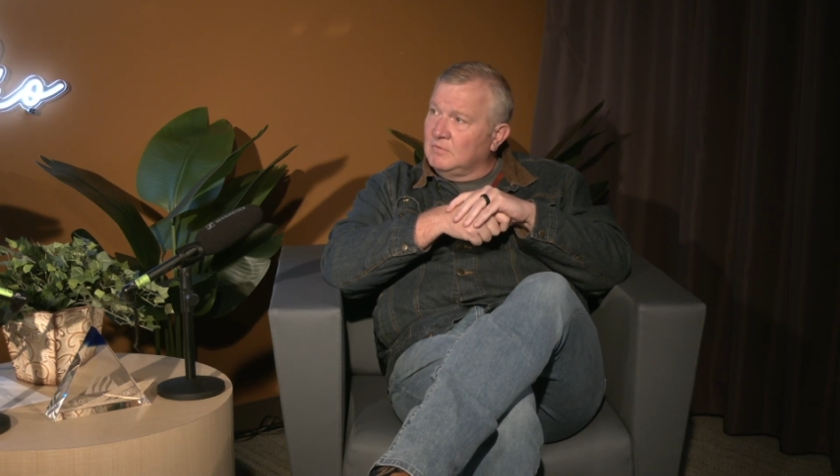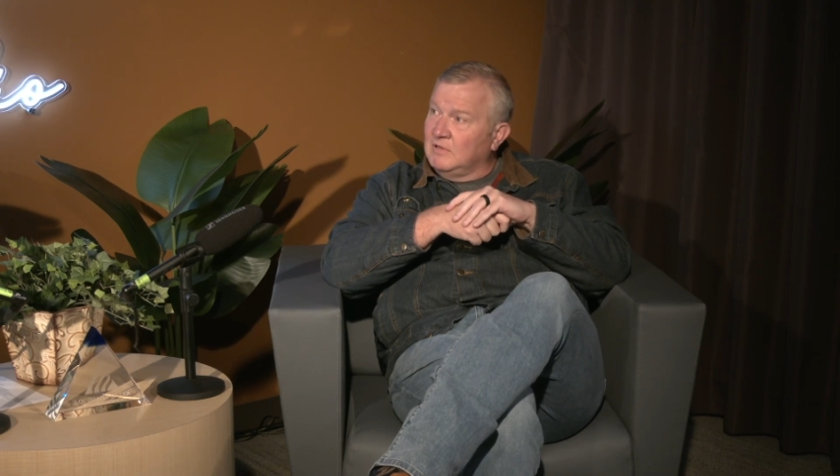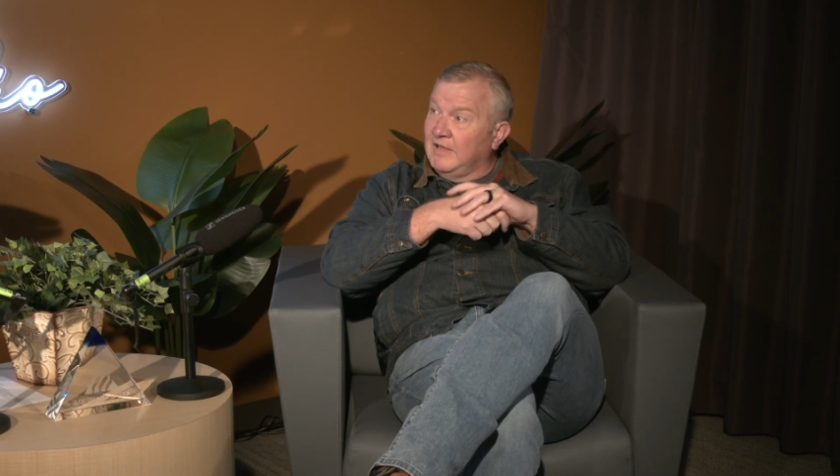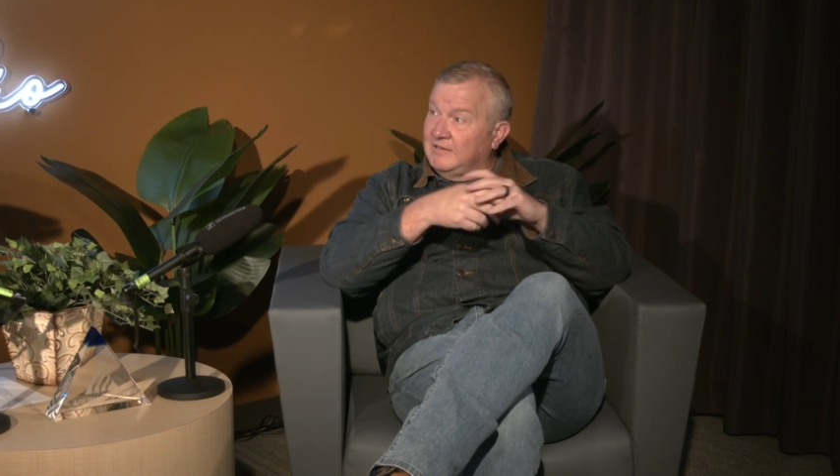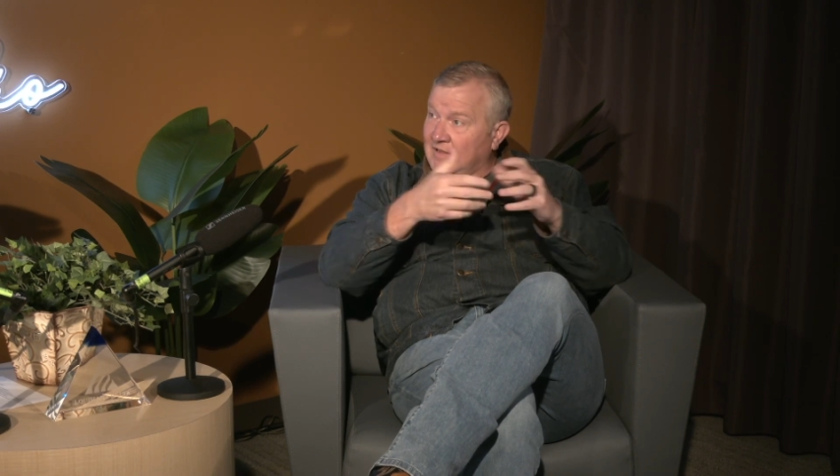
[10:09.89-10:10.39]

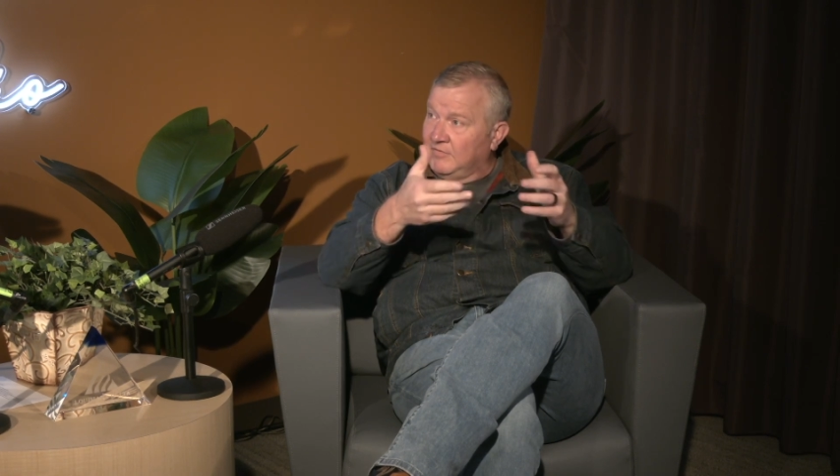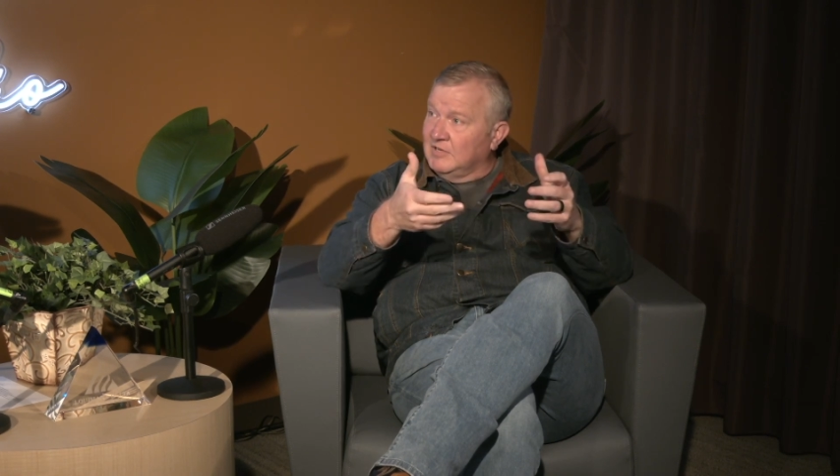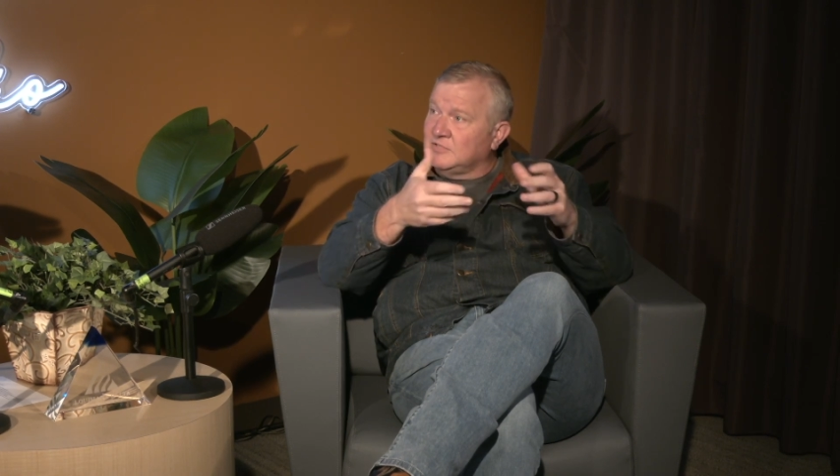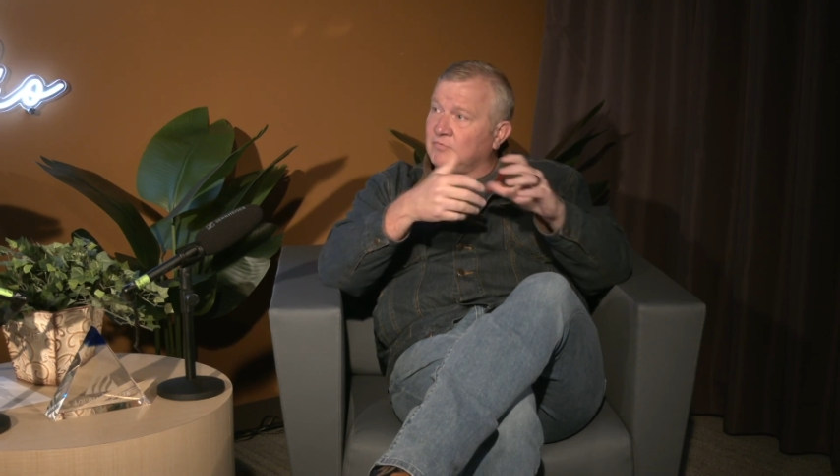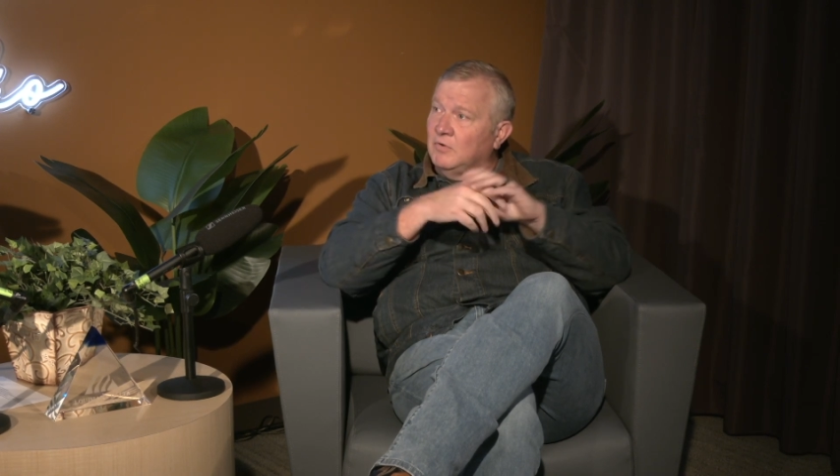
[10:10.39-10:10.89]
collect
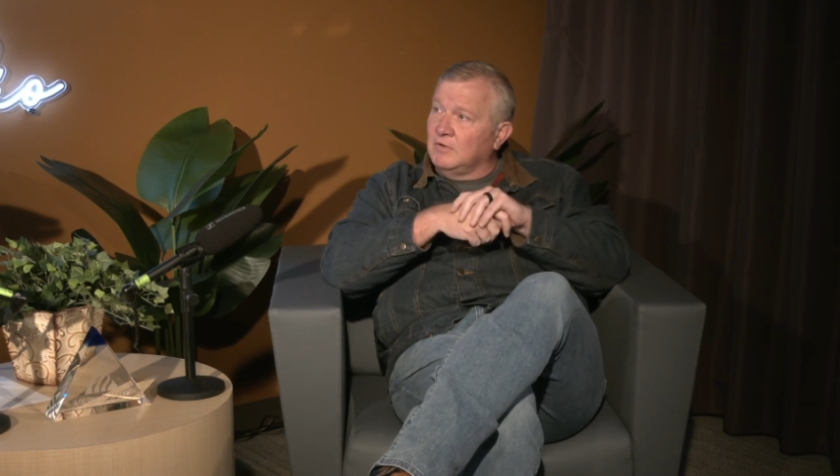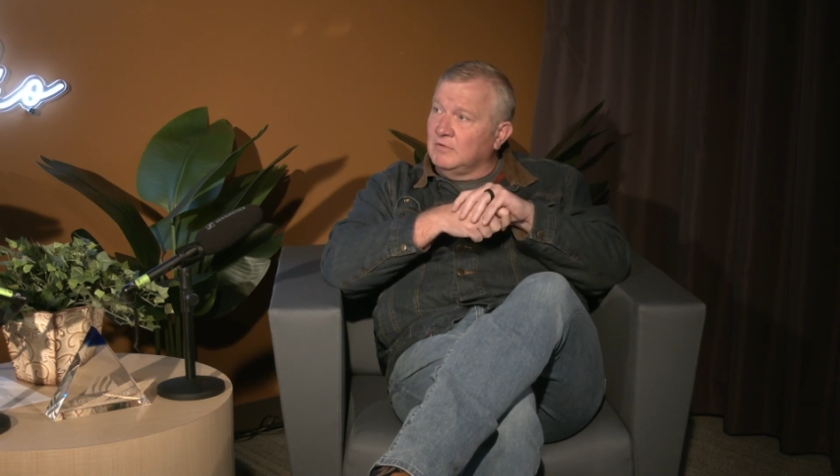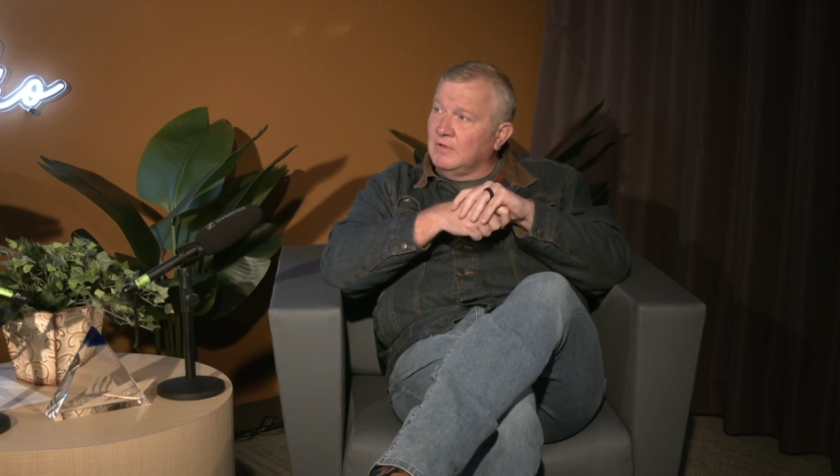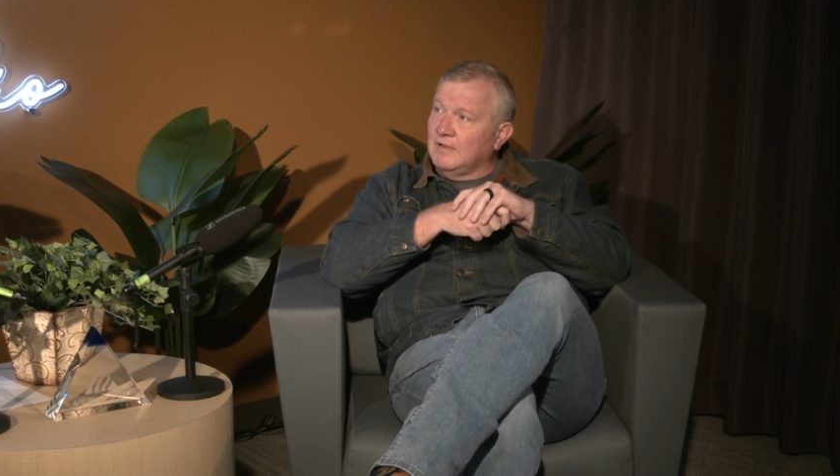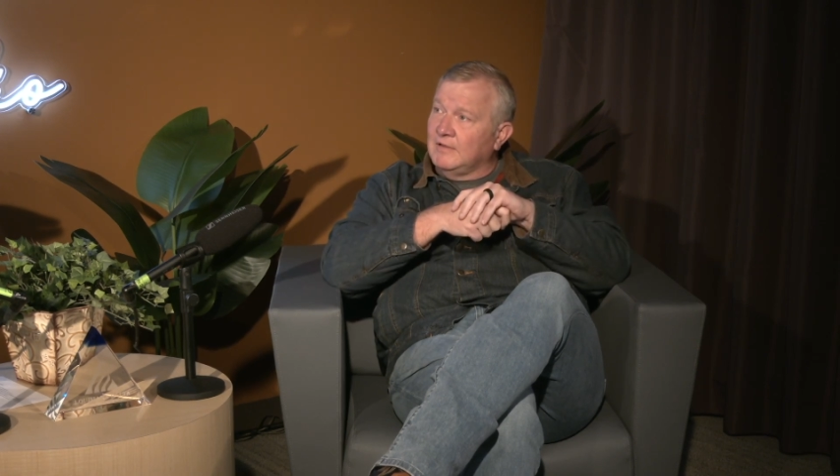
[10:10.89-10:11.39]
evidence
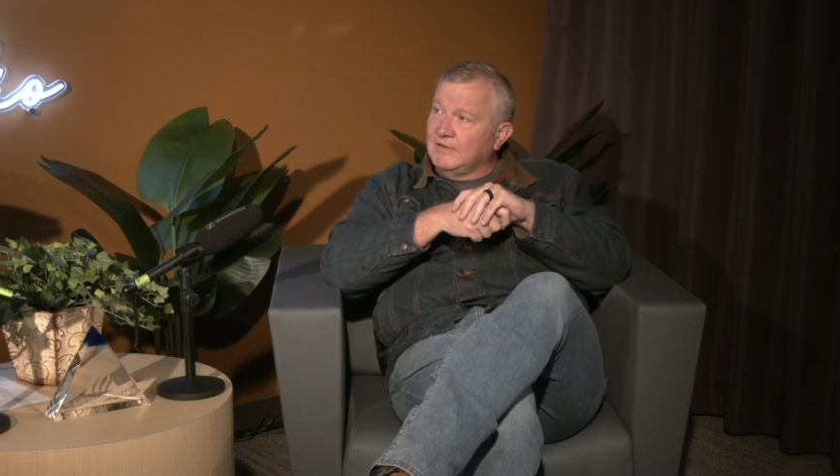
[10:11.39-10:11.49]
for uh,